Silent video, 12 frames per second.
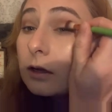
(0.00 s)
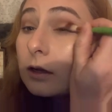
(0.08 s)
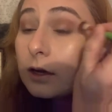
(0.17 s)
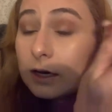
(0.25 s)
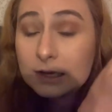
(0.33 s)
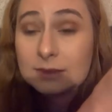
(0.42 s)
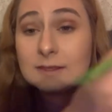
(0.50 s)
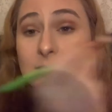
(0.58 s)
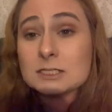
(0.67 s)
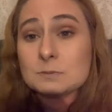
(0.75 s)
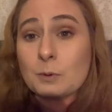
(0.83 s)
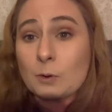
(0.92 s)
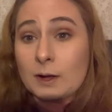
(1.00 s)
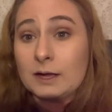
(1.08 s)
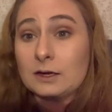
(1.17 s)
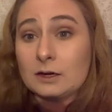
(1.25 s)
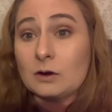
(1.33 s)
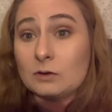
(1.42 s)
And at this
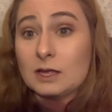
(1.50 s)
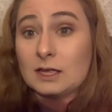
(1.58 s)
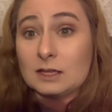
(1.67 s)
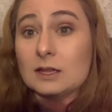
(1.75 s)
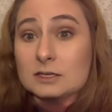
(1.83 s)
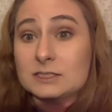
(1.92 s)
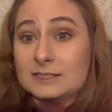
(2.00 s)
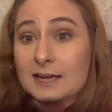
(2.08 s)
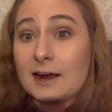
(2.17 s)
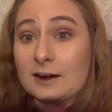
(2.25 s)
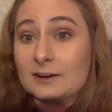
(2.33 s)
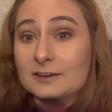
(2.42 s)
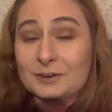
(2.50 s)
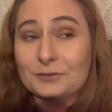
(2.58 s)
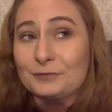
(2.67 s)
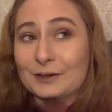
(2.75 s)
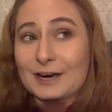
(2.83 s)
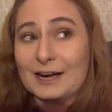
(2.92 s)
point, you know, eh, they're scared. They're
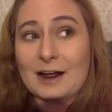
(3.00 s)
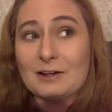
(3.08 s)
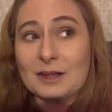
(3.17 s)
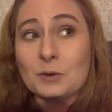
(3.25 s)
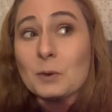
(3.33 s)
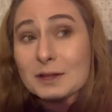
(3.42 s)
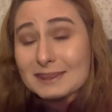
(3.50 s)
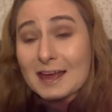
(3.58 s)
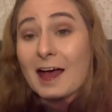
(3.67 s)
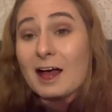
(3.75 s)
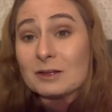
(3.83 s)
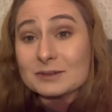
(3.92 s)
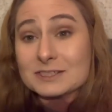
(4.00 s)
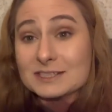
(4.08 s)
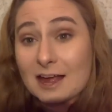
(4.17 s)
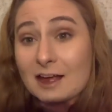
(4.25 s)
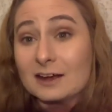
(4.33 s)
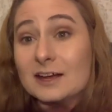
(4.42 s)
freaking out like, what the hell was
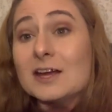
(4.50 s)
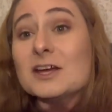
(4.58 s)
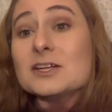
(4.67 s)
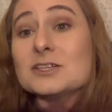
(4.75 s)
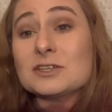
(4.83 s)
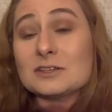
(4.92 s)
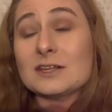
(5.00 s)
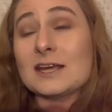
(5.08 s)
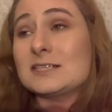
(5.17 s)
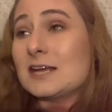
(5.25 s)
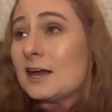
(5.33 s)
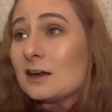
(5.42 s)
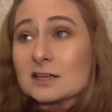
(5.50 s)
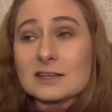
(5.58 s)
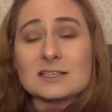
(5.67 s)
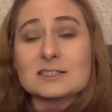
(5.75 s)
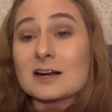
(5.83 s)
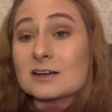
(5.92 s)
that? So they take, they
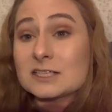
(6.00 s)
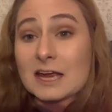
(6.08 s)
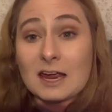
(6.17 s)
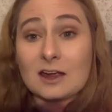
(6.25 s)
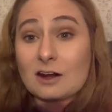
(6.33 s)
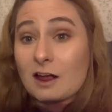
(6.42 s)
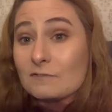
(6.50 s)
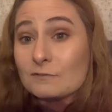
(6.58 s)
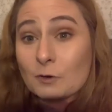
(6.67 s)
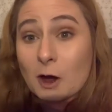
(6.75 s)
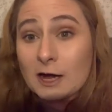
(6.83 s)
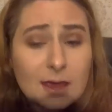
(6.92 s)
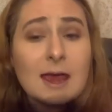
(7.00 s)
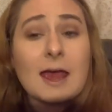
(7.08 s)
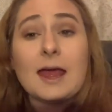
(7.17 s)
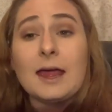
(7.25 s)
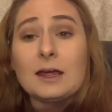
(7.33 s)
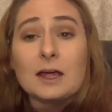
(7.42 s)
start taking off running.
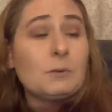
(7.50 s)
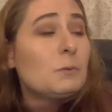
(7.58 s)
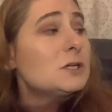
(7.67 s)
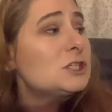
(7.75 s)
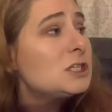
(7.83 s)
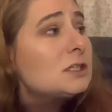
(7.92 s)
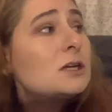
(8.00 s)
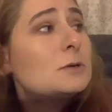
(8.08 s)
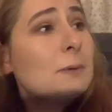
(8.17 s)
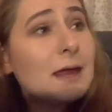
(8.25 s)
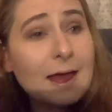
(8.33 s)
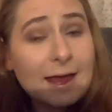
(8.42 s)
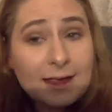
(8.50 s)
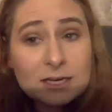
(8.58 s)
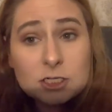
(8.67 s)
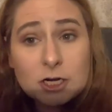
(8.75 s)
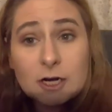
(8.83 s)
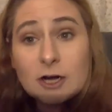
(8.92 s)
And when she looked
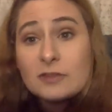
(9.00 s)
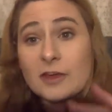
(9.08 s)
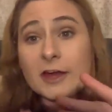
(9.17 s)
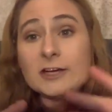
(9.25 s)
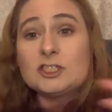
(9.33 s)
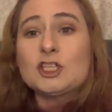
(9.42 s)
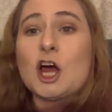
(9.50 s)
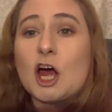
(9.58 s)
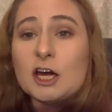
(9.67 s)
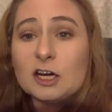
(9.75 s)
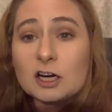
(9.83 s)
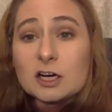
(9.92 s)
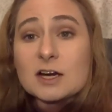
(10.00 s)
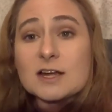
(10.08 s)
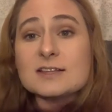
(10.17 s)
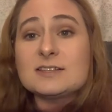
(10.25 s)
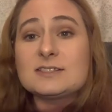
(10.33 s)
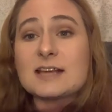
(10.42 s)
behind her, the entire
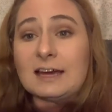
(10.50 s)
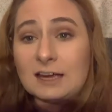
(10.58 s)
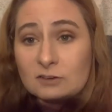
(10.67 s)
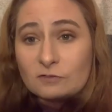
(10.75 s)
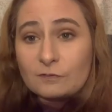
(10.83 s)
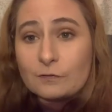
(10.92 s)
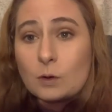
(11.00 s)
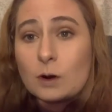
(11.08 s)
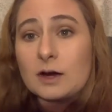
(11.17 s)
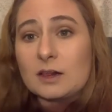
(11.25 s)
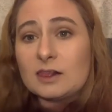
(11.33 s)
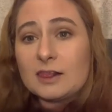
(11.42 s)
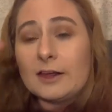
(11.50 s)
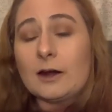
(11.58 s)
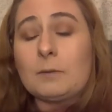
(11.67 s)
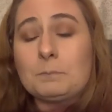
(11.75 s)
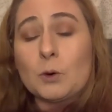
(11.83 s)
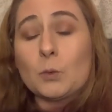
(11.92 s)
second floor lit
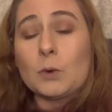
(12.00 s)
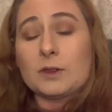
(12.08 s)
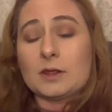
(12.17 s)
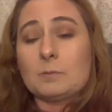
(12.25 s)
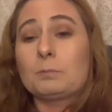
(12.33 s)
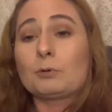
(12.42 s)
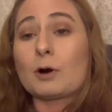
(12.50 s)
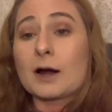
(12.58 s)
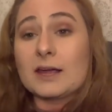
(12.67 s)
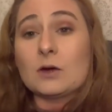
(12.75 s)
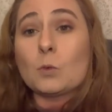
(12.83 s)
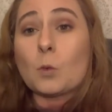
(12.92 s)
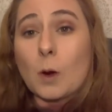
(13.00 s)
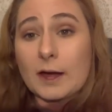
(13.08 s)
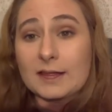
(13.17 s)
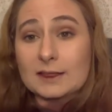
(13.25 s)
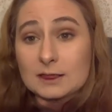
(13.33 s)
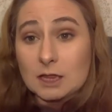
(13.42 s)
up with a bright
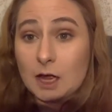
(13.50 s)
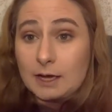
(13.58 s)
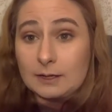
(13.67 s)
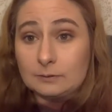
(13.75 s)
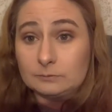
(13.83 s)
white light.